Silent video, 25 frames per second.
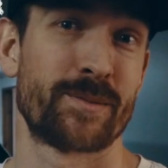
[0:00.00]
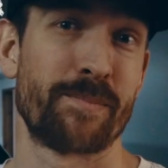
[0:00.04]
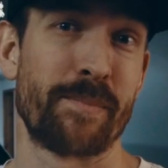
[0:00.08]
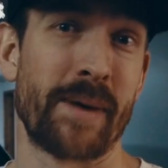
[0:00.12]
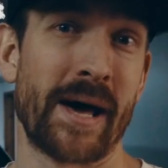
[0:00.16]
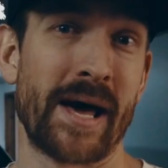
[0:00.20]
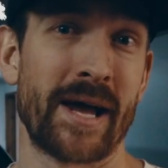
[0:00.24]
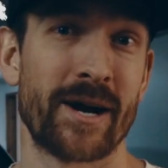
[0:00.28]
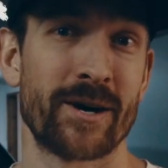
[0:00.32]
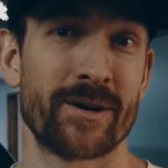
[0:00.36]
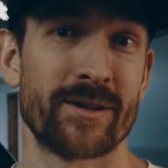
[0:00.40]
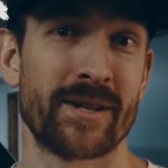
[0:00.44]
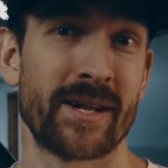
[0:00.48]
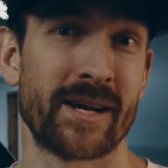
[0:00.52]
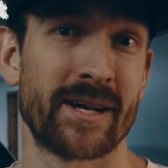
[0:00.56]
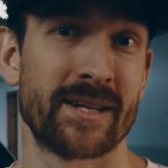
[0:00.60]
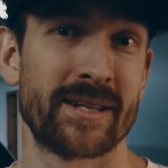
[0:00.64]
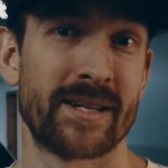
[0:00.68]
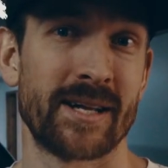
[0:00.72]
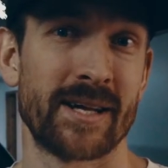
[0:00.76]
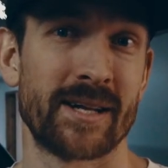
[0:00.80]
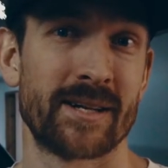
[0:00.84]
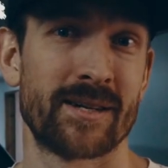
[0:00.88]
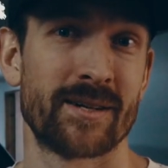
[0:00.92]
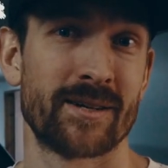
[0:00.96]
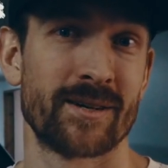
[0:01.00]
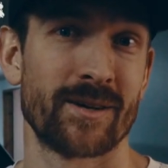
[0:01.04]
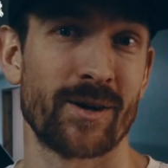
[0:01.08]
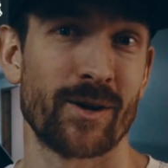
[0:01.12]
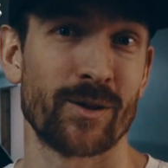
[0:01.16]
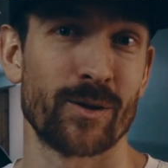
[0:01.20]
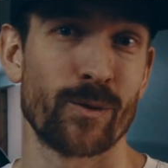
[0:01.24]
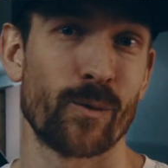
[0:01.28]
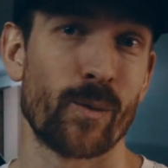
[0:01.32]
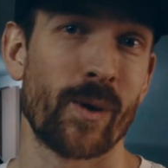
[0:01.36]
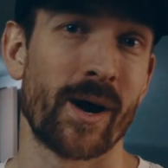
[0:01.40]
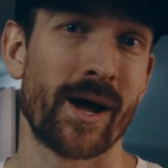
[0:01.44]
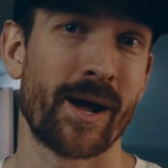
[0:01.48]
better than it did on
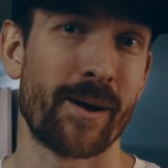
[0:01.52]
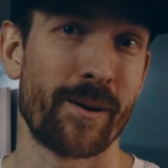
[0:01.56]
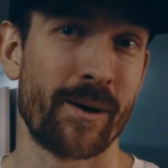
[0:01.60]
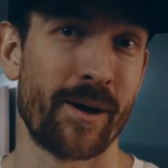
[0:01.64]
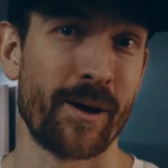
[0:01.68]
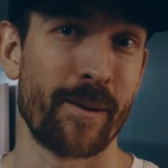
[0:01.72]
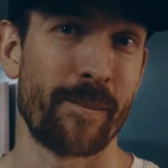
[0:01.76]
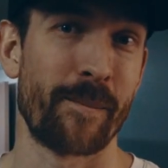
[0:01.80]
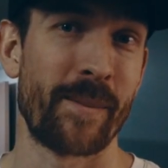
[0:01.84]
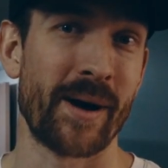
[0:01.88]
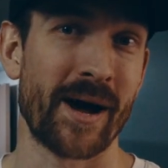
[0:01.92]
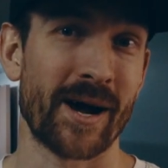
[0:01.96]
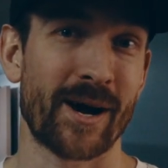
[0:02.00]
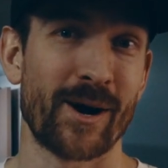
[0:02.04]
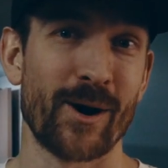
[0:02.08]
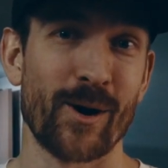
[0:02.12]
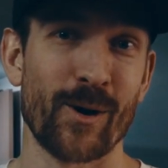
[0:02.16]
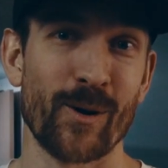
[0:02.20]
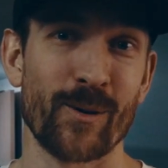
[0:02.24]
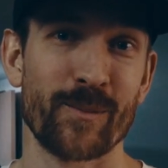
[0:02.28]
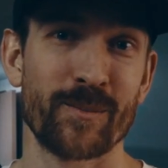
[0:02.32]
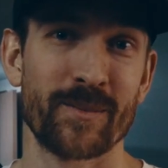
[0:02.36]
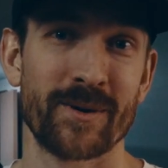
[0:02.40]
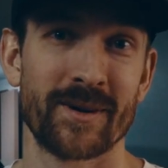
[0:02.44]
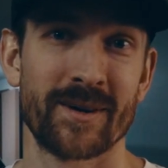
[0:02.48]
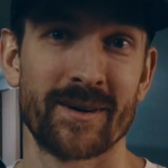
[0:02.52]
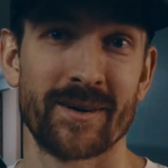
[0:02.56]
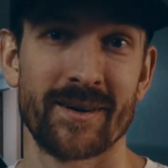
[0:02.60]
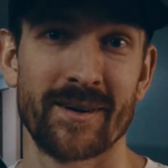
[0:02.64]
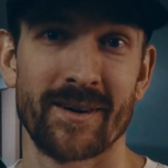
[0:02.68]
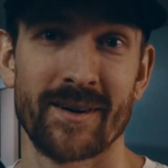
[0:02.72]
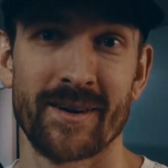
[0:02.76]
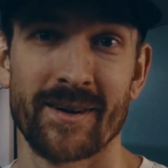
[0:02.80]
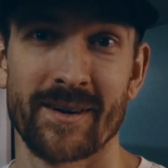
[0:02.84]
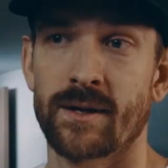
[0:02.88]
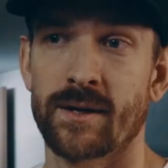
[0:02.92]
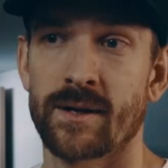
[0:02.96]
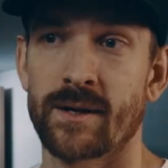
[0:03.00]
the way back home.
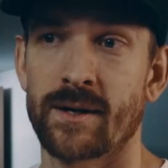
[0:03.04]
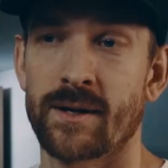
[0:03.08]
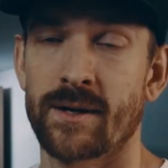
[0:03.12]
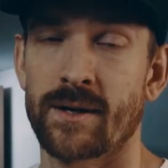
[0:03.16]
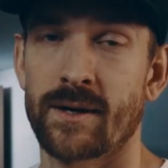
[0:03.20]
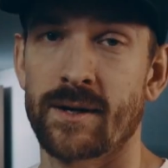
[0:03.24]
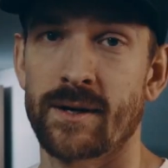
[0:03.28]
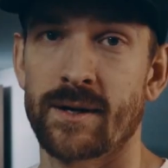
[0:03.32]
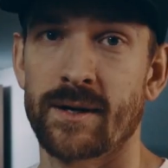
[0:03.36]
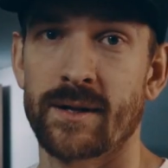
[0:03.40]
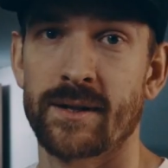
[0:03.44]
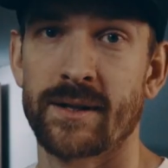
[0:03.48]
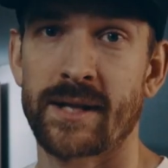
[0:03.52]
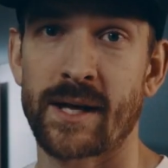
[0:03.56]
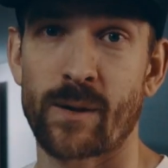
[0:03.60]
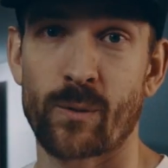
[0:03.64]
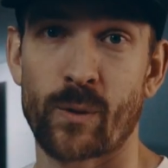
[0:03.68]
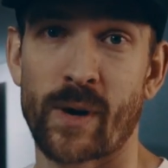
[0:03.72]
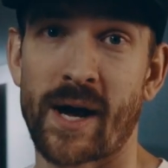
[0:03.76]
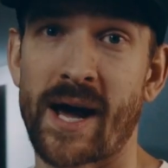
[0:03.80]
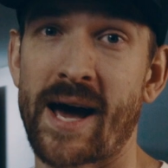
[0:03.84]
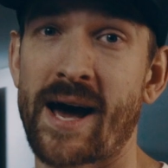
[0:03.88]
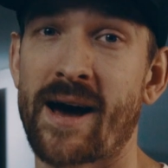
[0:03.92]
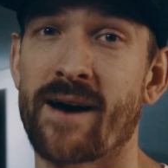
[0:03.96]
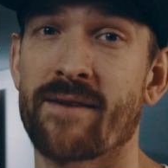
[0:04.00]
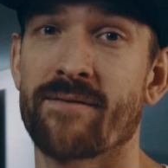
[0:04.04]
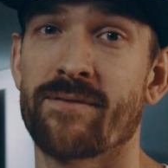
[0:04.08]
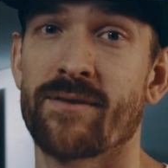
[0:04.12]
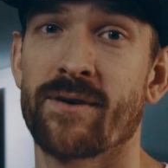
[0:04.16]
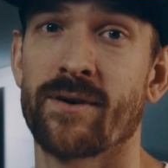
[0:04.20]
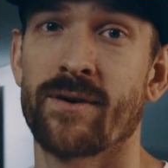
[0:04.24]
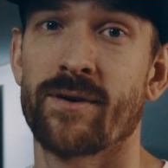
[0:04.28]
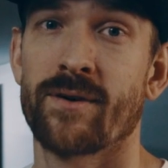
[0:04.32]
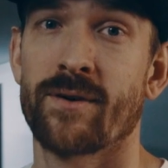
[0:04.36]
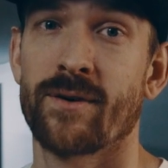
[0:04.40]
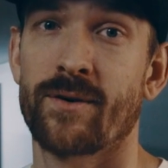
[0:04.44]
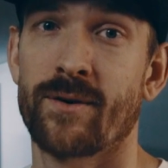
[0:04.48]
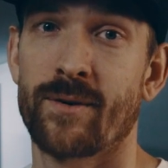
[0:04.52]
Then we have
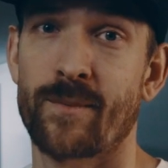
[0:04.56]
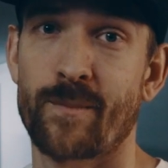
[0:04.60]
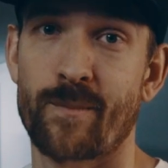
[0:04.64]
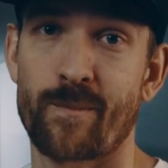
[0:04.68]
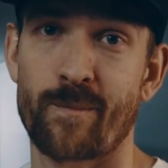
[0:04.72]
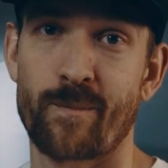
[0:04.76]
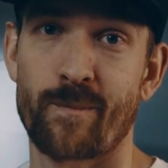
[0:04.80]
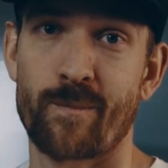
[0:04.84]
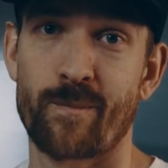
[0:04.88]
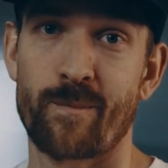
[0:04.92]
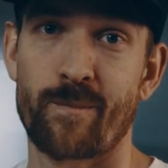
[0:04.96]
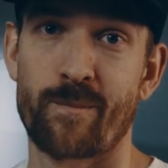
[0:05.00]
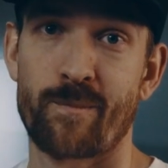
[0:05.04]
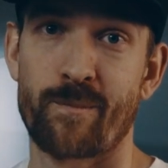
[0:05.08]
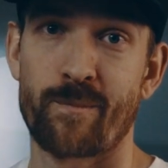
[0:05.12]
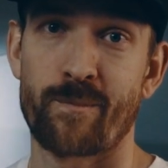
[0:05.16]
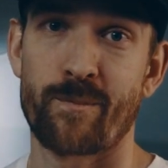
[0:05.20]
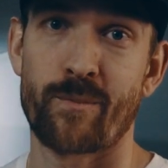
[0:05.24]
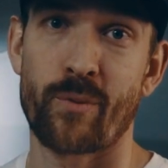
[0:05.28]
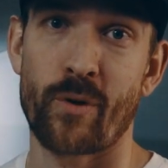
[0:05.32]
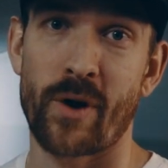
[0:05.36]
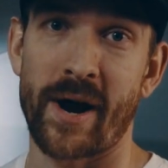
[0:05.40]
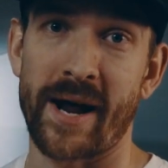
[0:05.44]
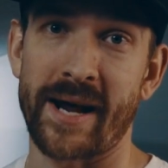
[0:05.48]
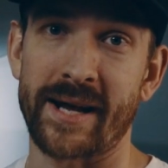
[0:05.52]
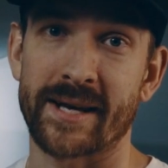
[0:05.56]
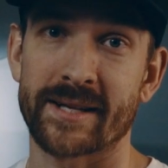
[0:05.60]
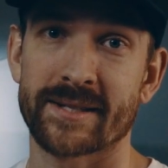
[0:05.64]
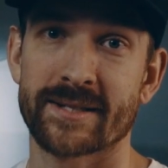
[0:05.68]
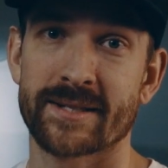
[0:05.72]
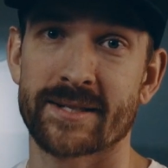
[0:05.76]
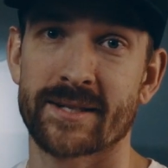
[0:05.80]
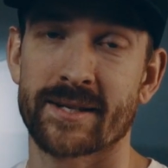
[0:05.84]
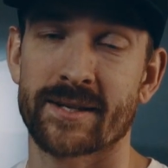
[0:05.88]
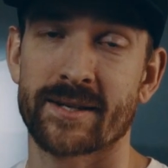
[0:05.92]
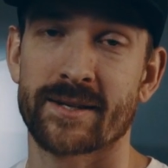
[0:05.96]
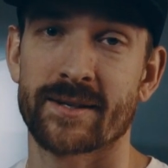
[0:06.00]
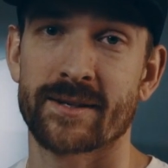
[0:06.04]

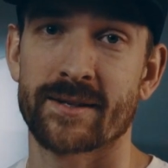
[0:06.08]
brakes,